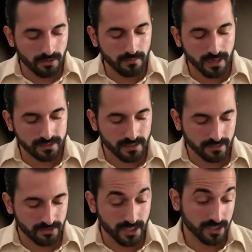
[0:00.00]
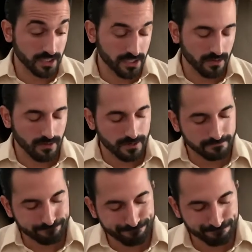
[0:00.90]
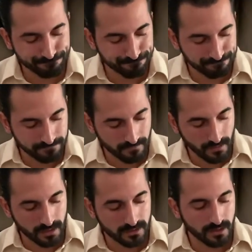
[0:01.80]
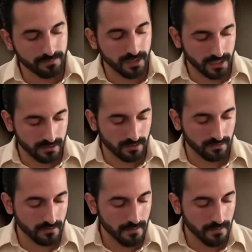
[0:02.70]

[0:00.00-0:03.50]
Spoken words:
or the bass line of cha-cha-cha, right? It's something like this.